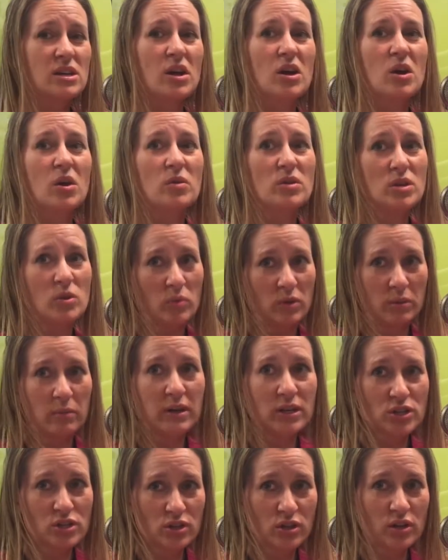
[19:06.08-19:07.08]
So you want to
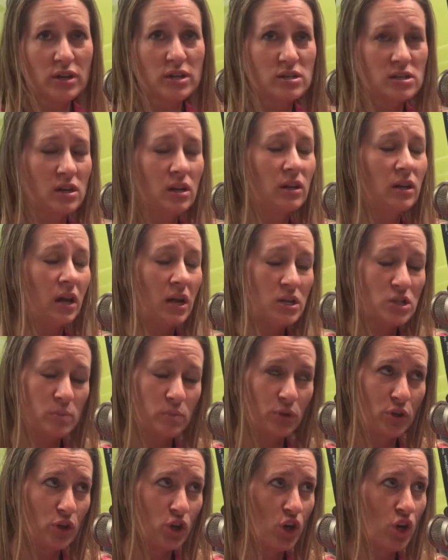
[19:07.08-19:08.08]
make sure it's a nice,
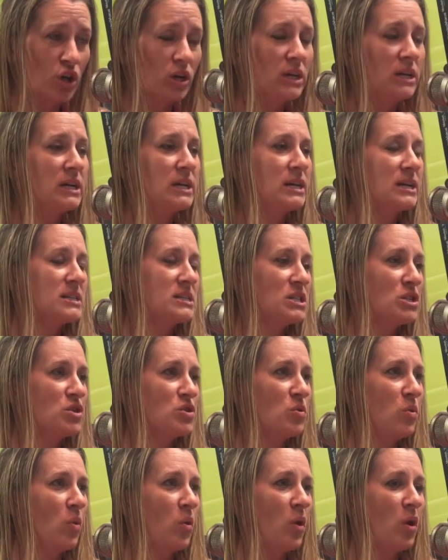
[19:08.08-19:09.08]
pure
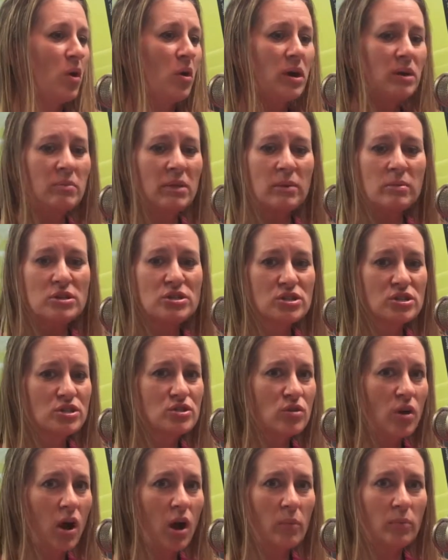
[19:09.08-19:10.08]
essential oil. And maybe
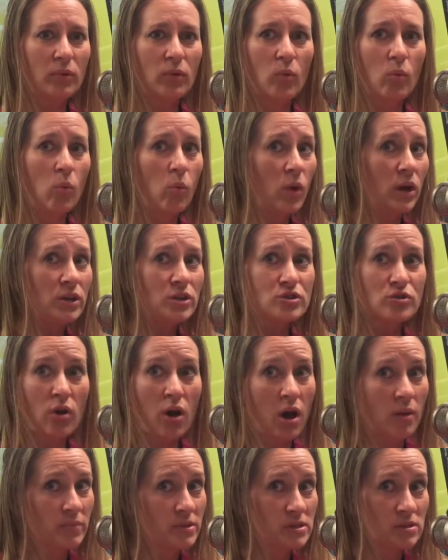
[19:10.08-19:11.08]
just one
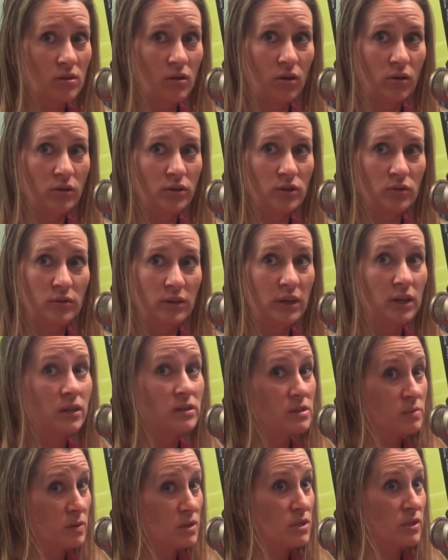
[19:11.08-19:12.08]
drop is all you need,
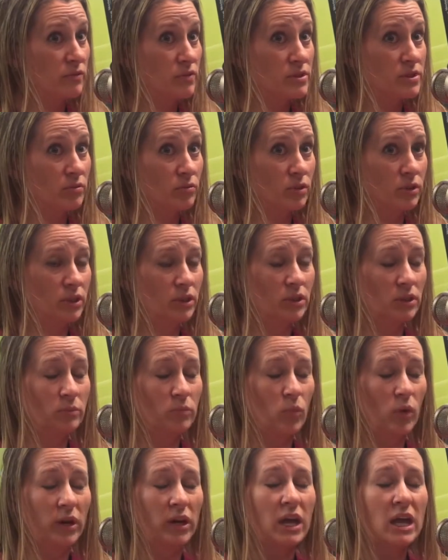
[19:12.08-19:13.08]
especially if it's a really good
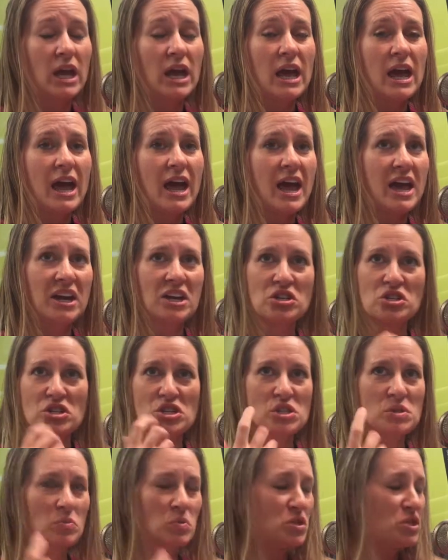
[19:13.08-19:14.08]
one. And I
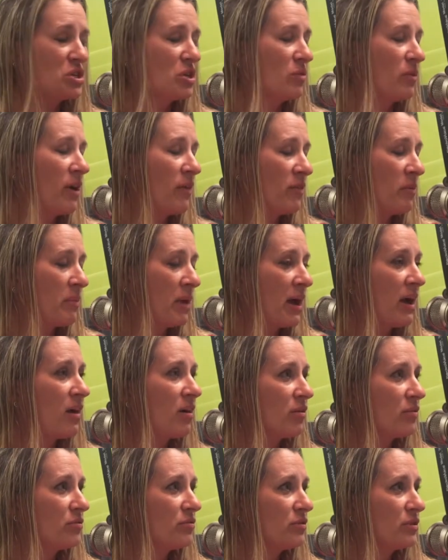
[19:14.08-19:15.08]
just swish it around the
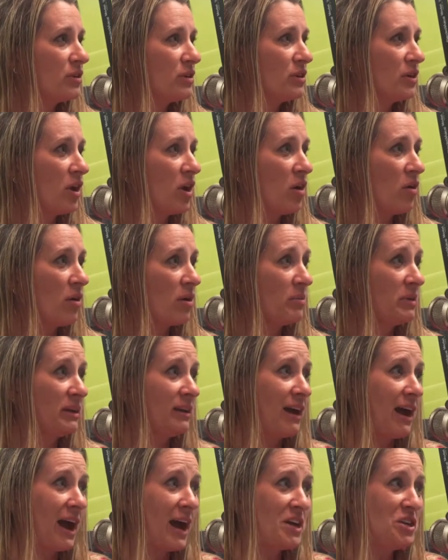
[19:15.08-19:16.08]
mouth,
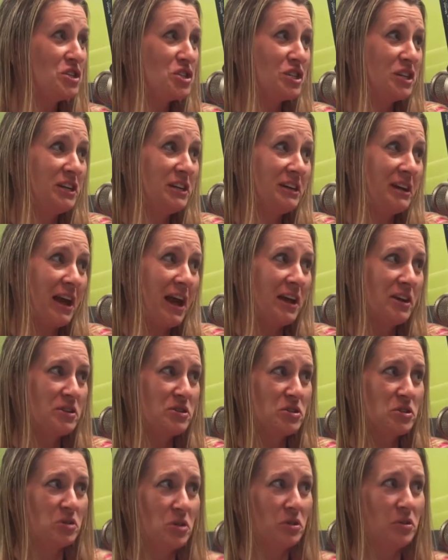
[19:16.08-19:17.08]
I cheat and add
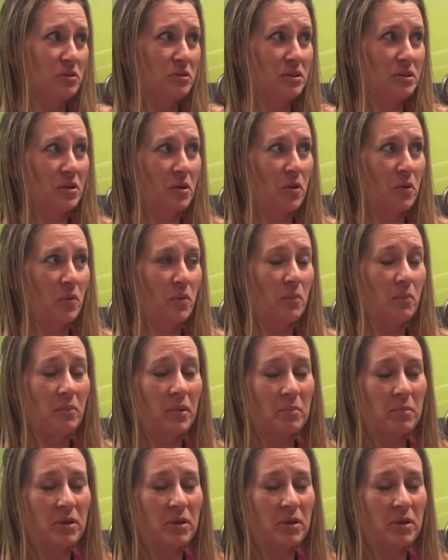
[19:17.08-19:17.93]
it to, my